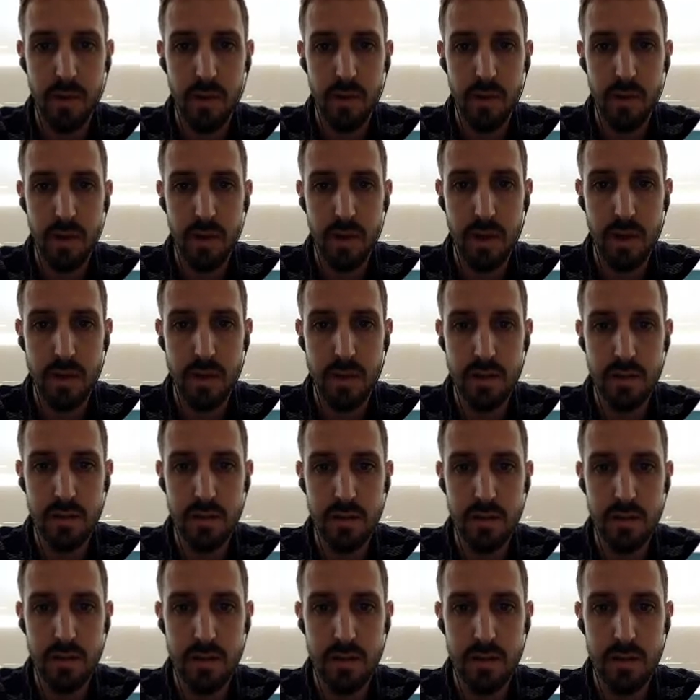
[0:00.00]

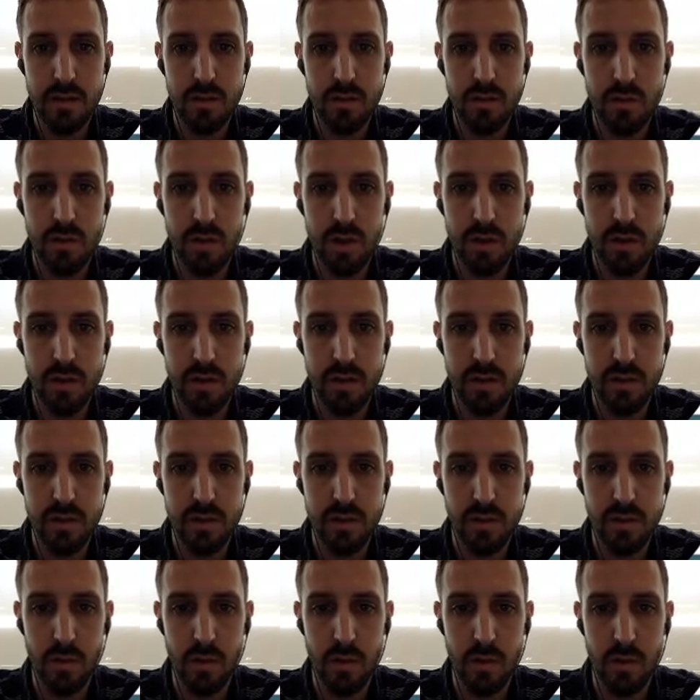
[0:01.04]
these will give you
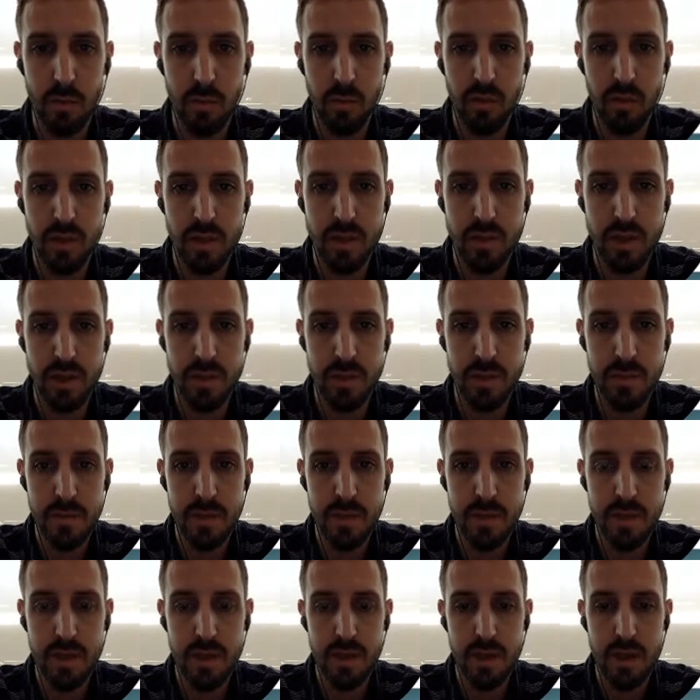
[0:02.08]
some little pro
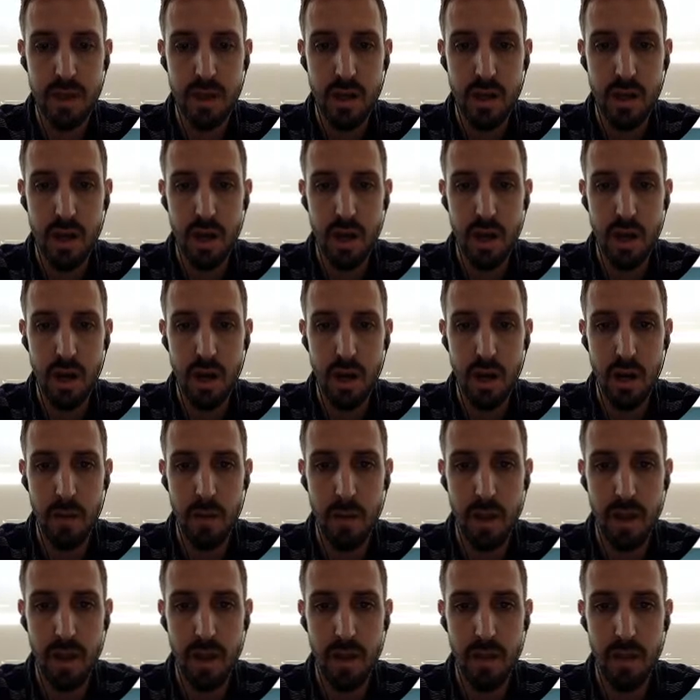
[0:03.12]
tips,
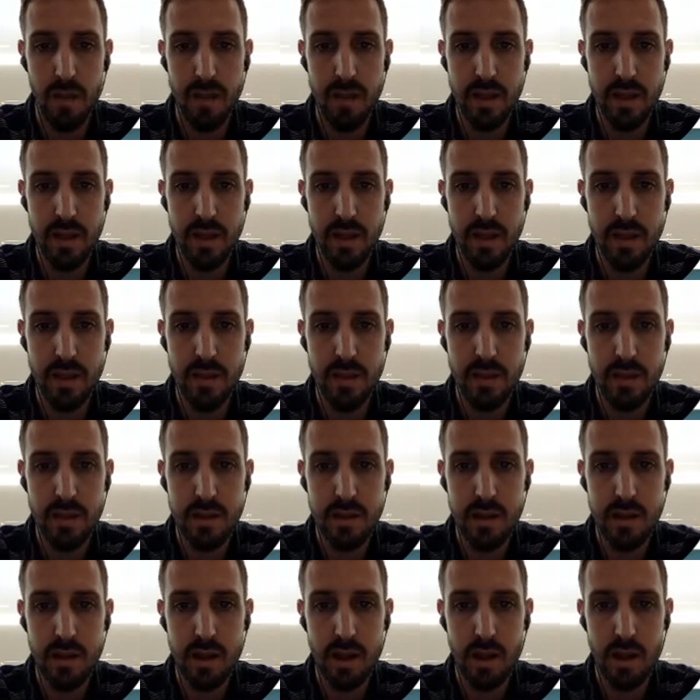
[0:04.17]
and
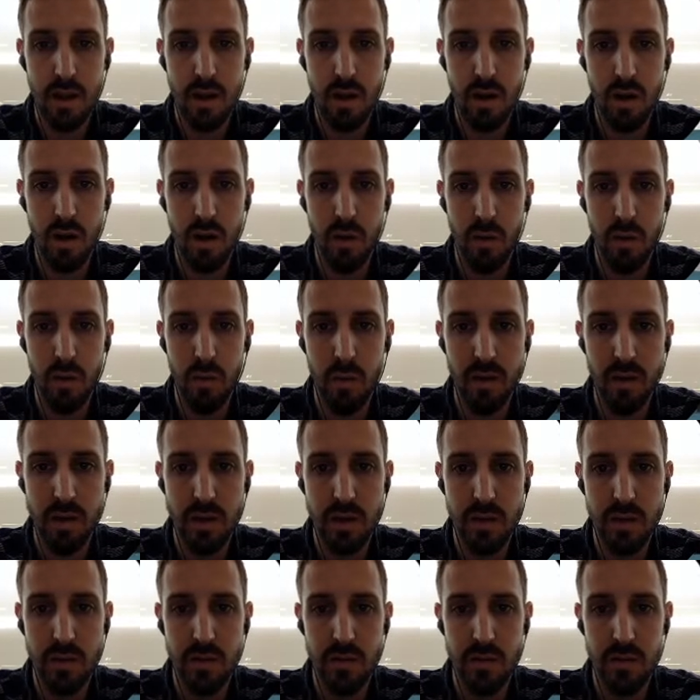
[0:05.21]
these are what we
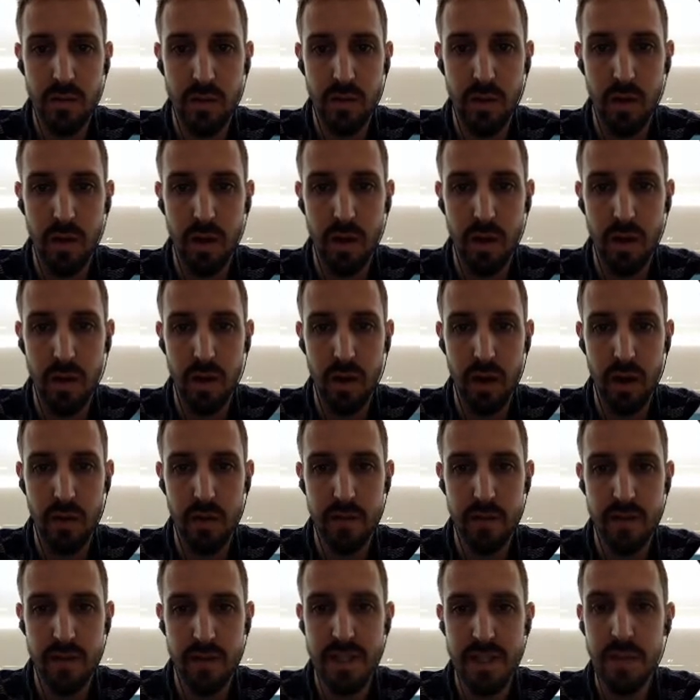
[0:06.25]
use for our kind of
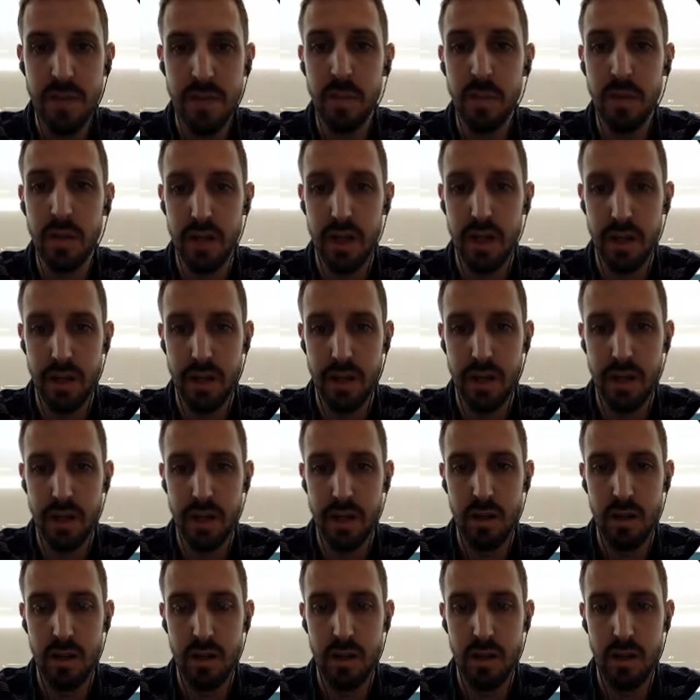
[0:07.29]
templated
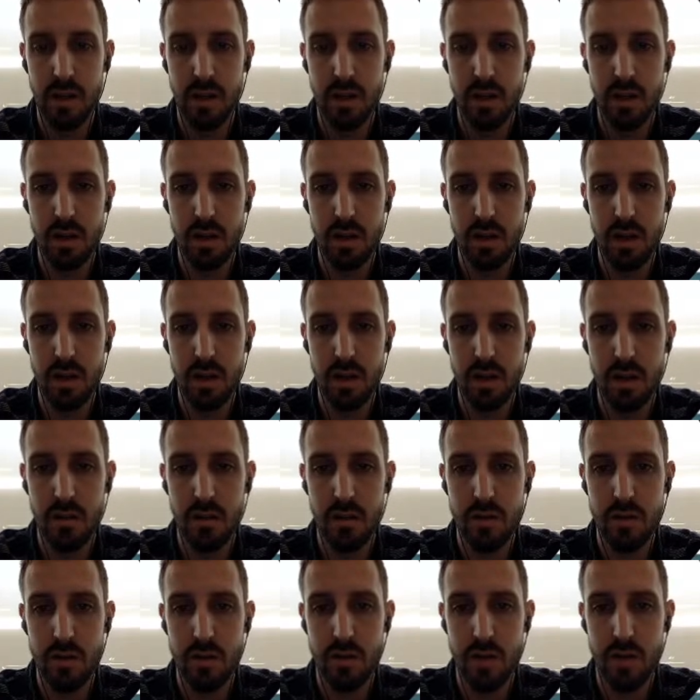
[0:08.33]

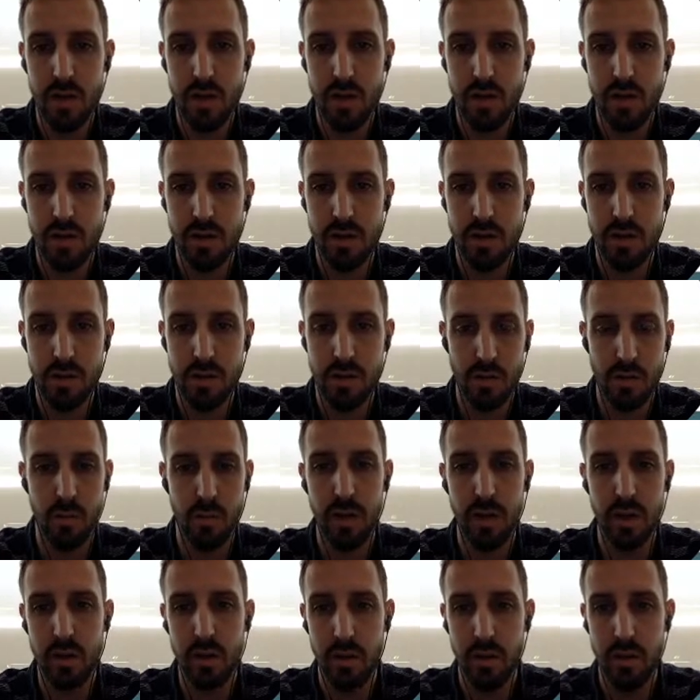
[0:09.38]
structure, so that when
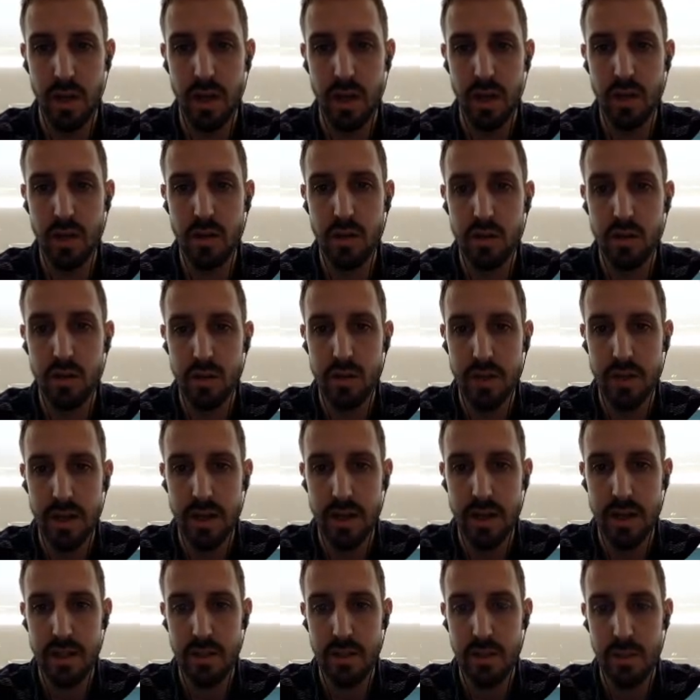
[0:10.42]
we create new
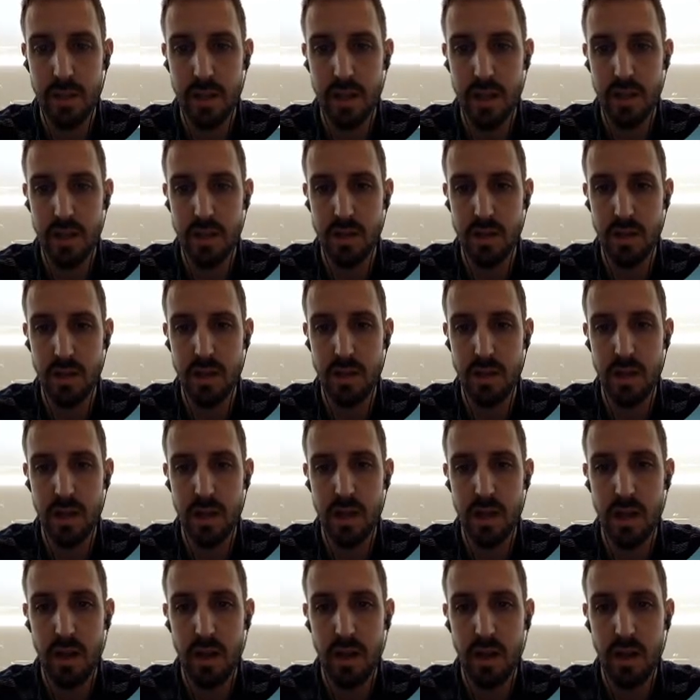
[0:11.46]
sites and pages,
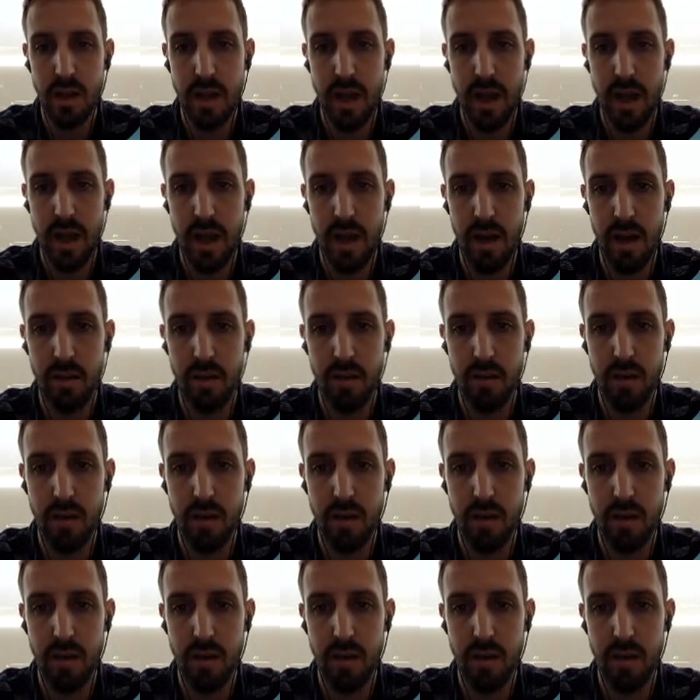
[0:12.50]
they have